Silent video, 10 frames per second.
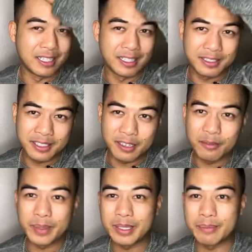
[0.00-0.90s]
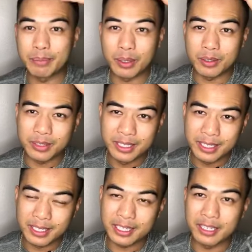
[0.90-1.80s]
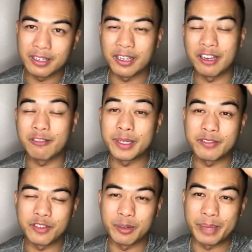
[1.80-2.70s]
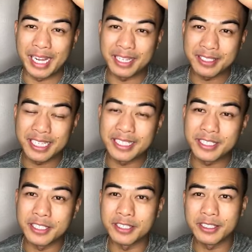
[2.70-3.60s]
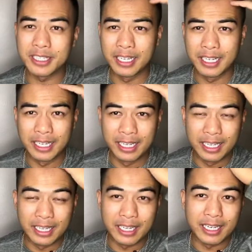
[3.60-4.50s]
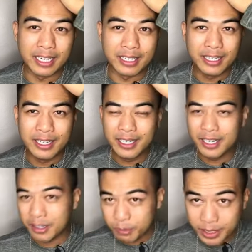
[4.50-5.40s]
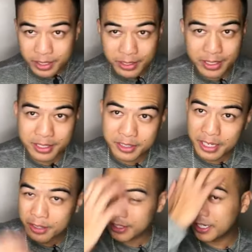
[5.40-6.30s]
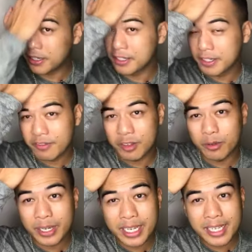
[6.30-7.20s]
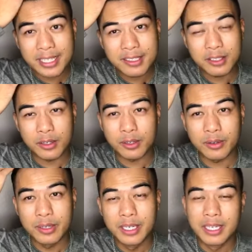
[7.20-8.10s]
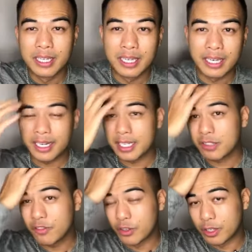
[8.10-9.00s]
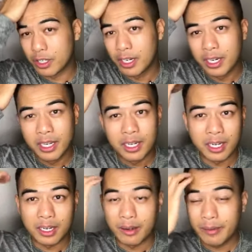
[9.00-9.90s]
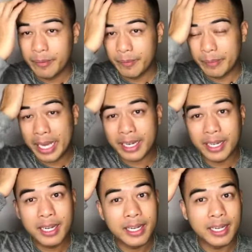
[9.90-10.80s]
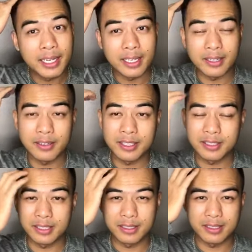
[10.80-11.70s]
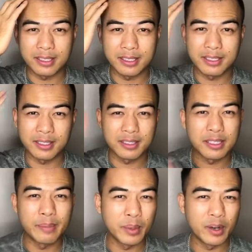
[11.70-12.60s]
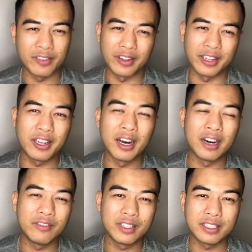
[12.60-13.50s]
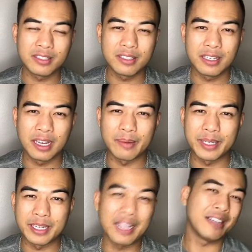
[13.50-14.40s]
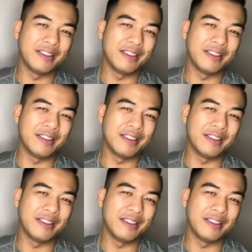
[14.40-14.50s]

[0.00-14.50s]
instead of being bald like I have been for the past 10 years. And you know, it's pretty cool. You can style your hair in different ways. So, and I guess for men, you know, it's a symbol of like confidence. I mean, I